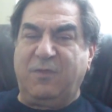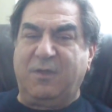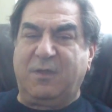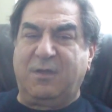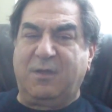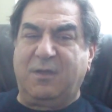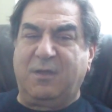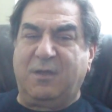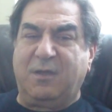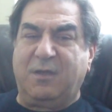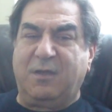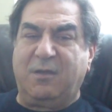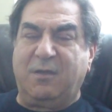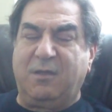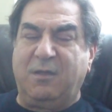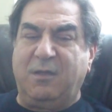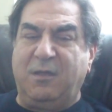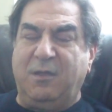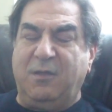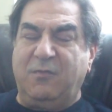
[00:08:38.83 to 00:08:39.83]
Uh,
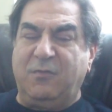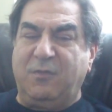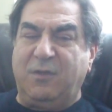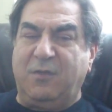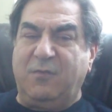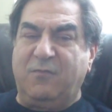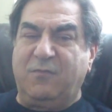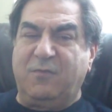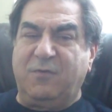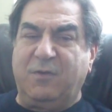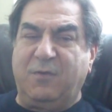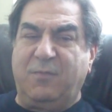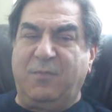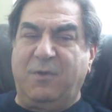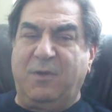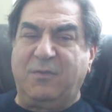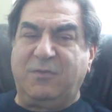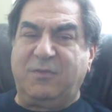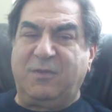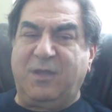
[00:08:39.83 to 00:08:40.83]
there were about
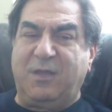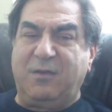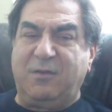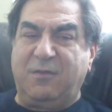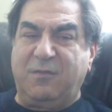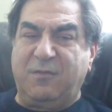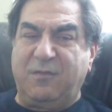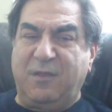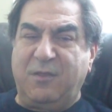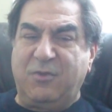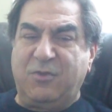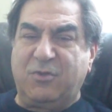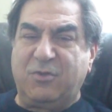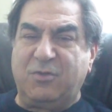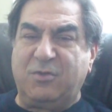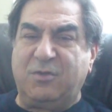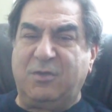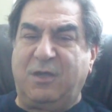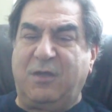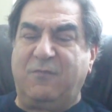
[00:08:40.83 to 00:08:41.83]
10 sessions
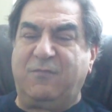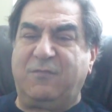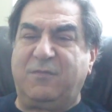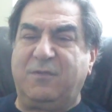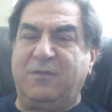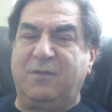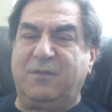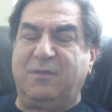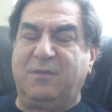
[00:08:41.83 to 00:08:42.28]
after